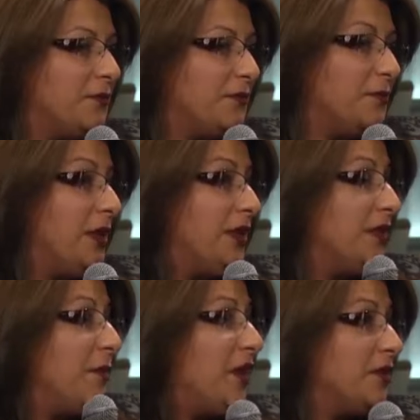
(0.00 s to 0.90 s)
it
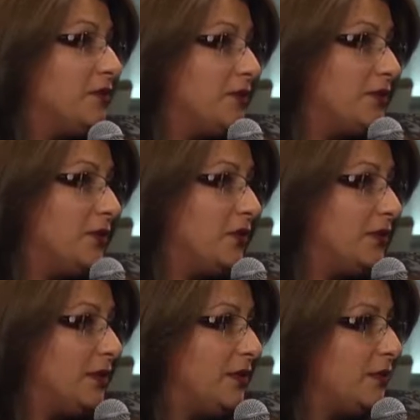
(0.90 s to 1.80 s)
depends on
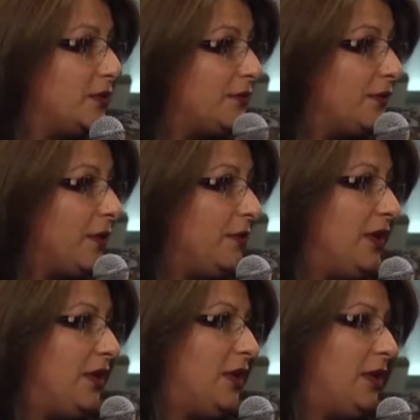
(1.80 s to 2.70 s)
the family if